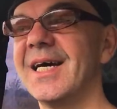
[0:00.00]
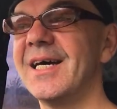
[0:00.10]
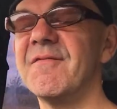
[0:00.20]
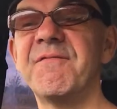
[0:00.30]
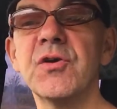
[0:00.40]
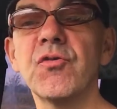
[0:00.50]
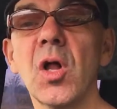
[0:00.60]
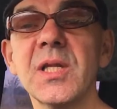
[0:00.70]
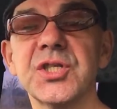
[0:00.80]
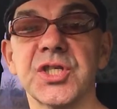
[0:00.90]

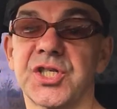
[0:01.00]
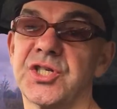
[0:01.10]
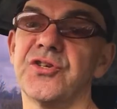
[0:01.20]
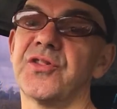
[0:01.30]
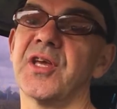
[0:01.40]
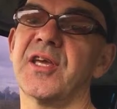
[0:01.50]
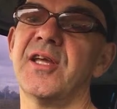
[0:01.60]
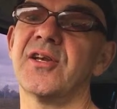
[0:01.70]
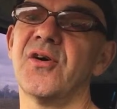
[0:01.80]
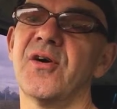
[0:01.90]
virologist, you'd think
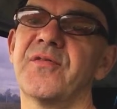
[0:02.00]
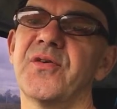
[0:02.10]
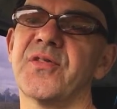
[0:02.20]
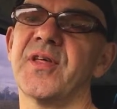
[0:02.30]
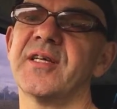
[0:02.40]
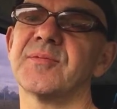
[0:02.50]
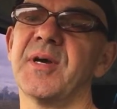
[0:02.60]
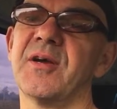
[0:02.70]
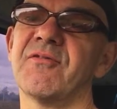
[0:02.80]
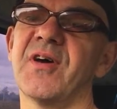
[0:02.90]
he'd know a few things
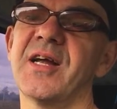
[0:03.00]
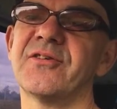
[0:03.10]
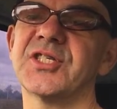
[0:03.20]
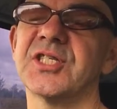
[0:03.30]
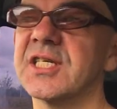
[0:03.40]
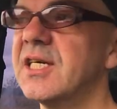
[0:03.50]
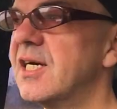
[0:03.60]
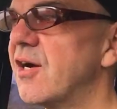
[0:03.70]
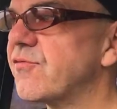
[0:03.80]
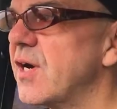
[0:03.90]
about viruses,
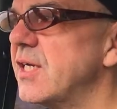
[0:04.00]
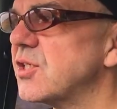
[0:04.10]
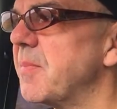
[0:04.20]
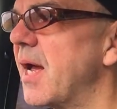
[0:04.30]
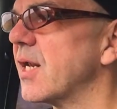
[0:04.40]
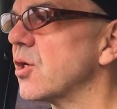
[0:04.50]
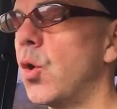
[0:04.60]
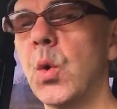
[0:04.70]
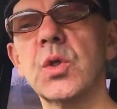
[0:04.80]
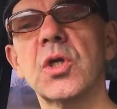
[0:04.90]
a French man
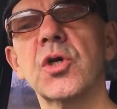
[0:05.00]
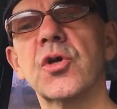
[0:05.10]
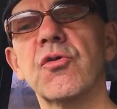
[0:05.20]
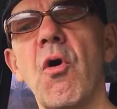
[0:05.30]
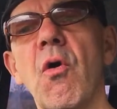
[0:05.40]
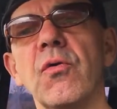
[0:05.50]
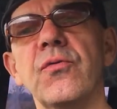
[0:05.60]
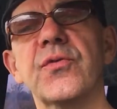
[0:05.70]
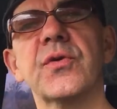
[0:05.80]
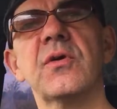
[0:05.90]
called
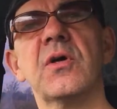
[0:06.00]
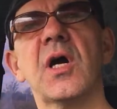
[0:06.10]
Lagrange.